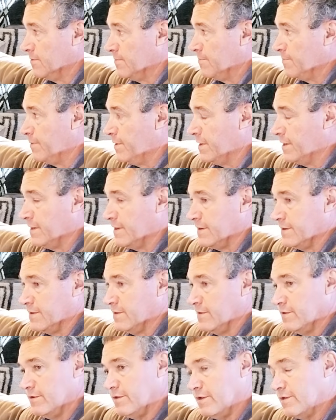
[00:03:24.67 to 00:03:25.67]
but
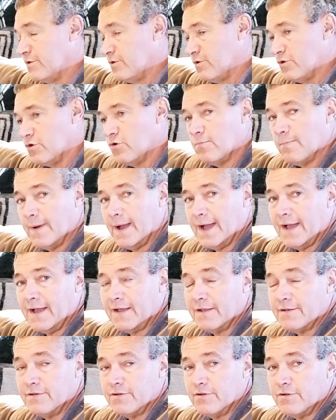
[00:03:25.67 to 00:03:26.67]
in your mind,